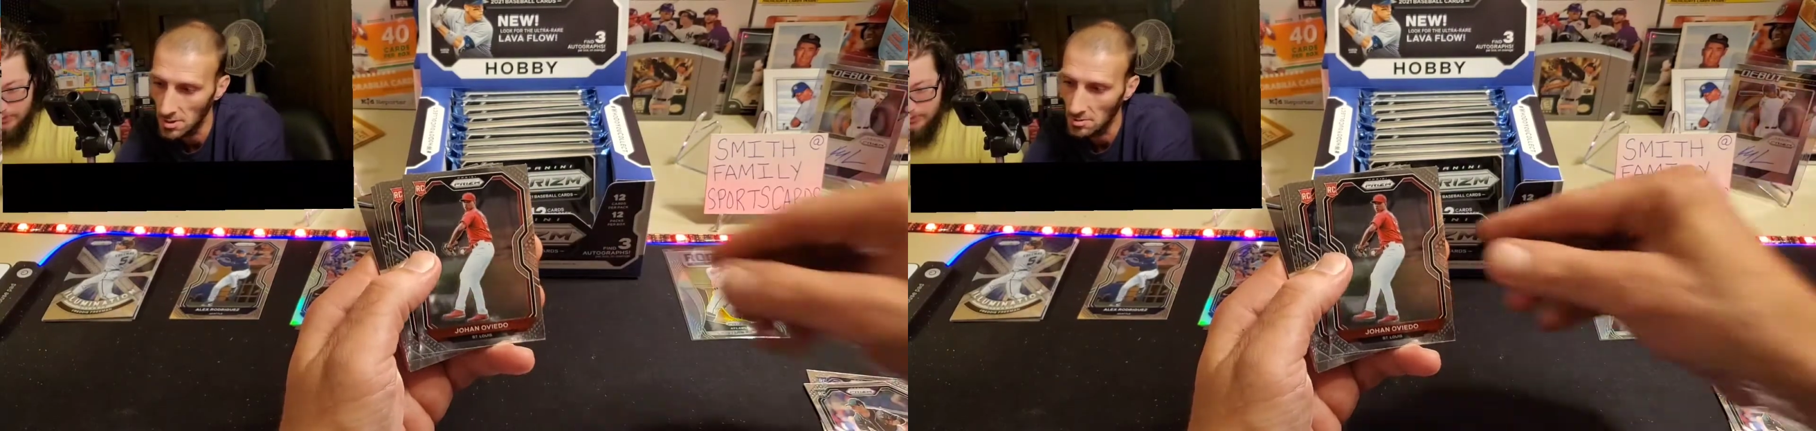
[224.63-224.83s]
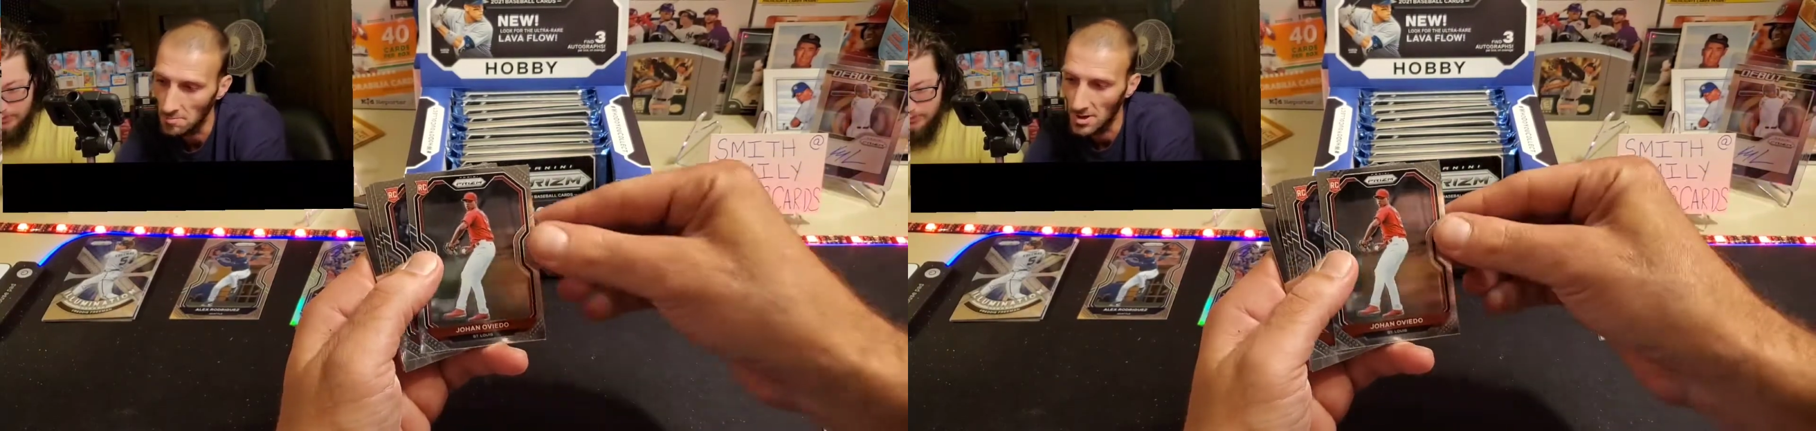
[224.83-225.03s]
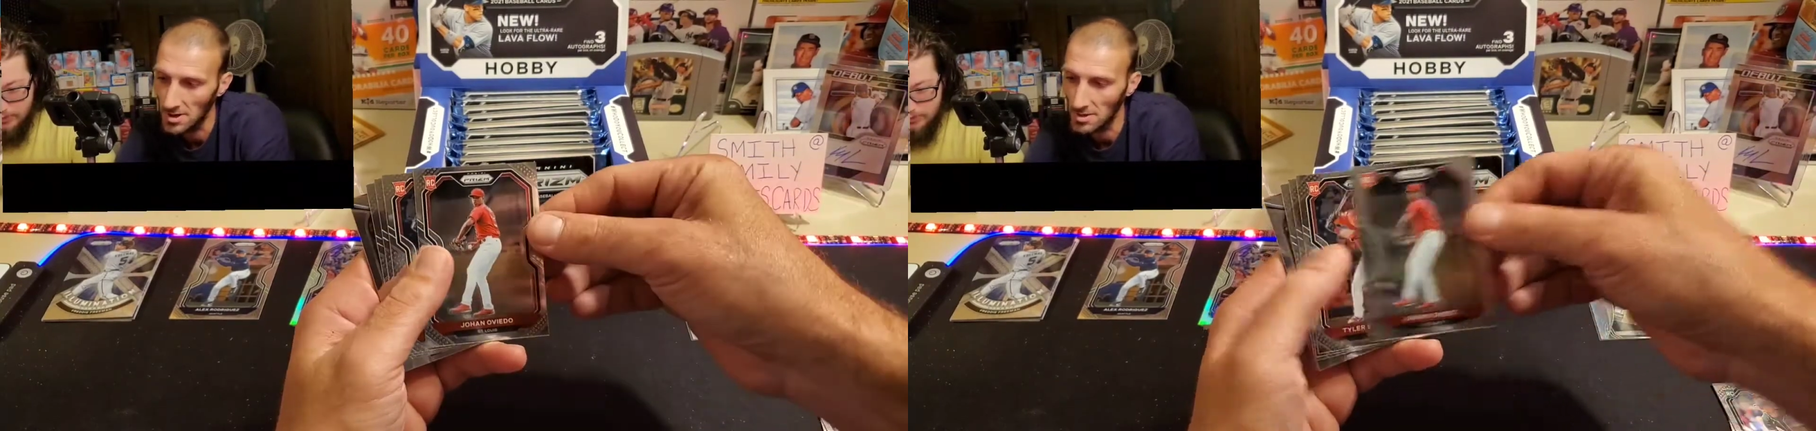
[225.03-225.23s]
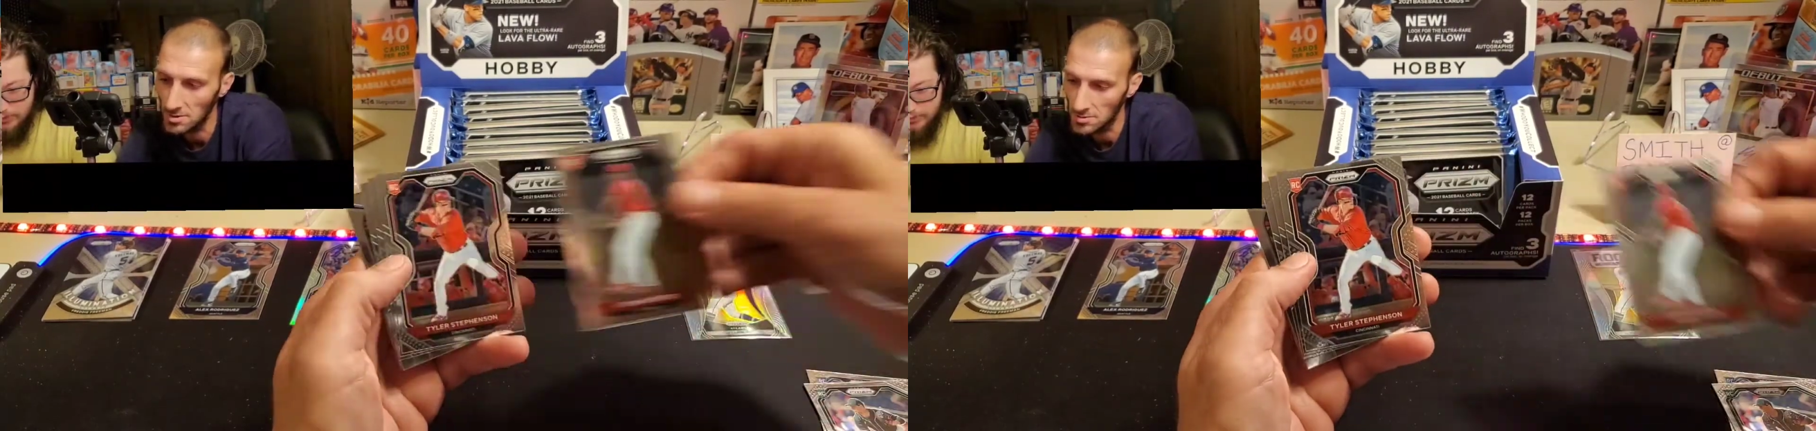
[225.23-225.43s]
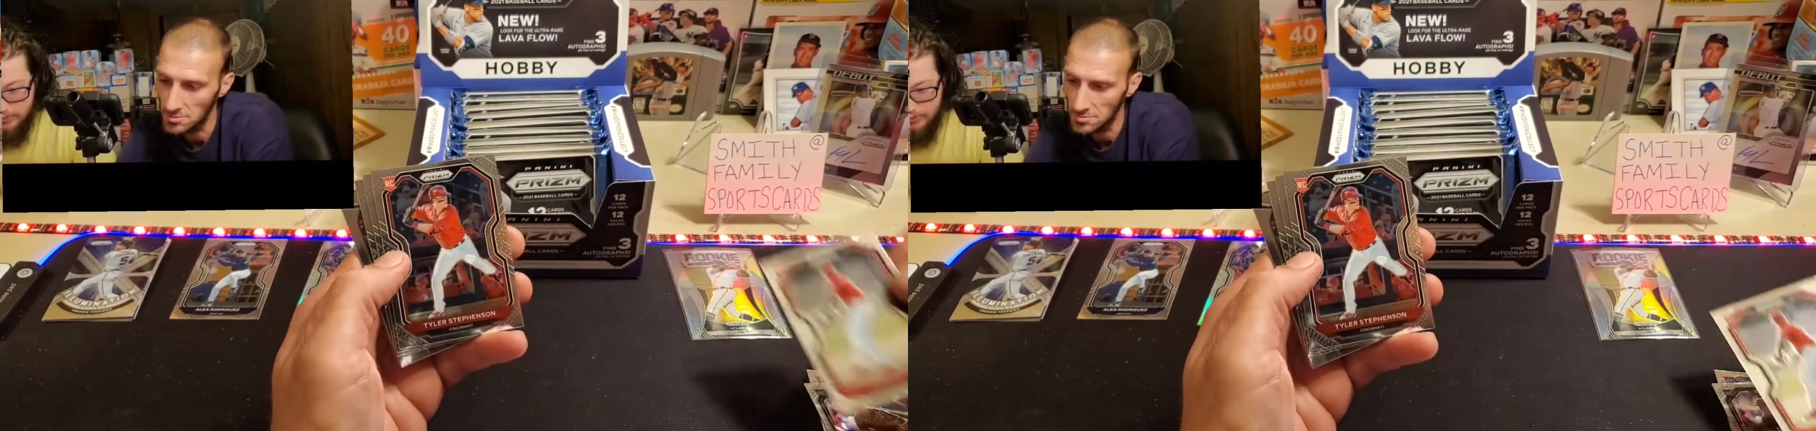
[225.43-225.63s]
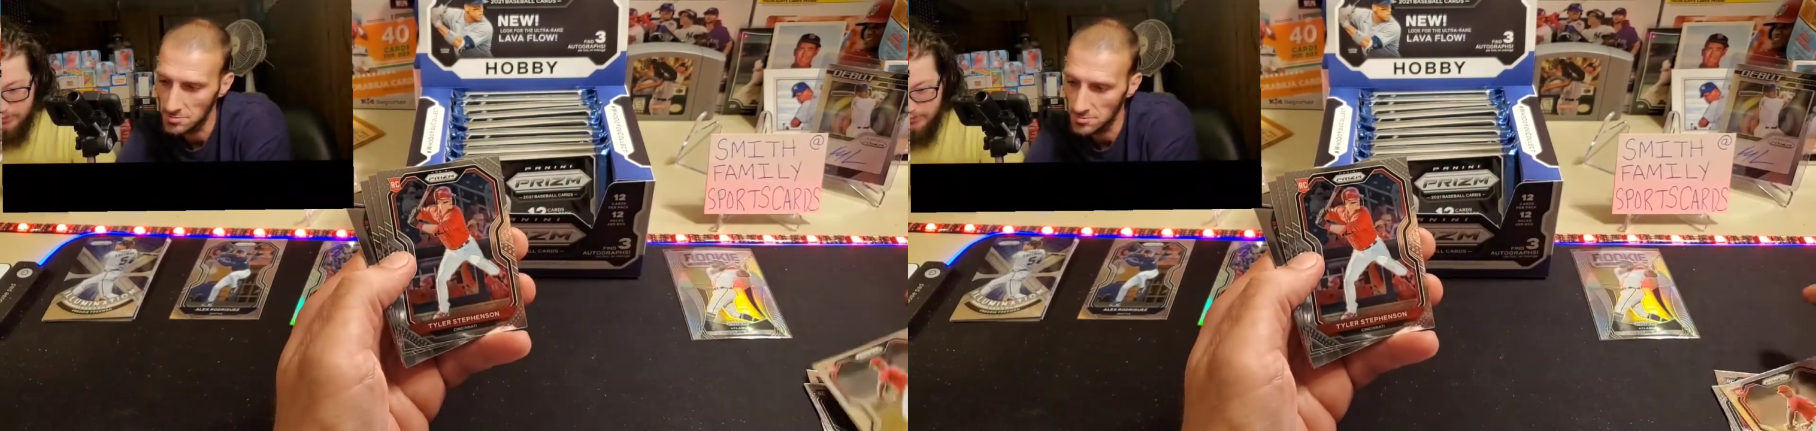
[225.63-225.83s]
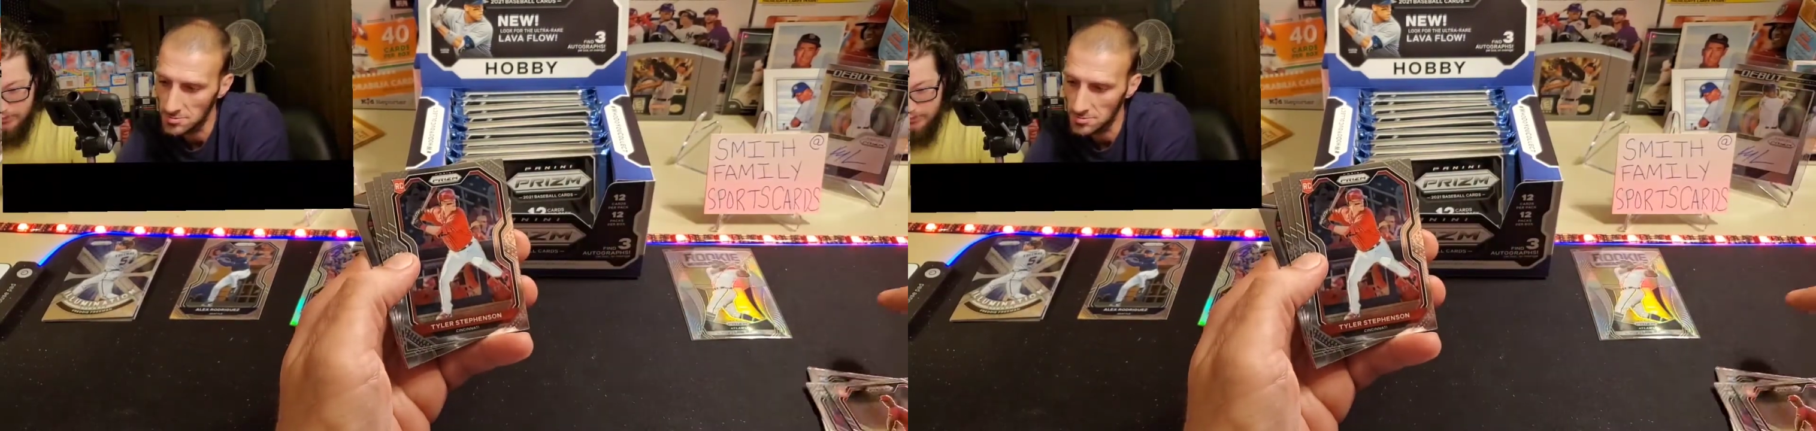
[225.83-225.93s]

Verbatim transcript: Real,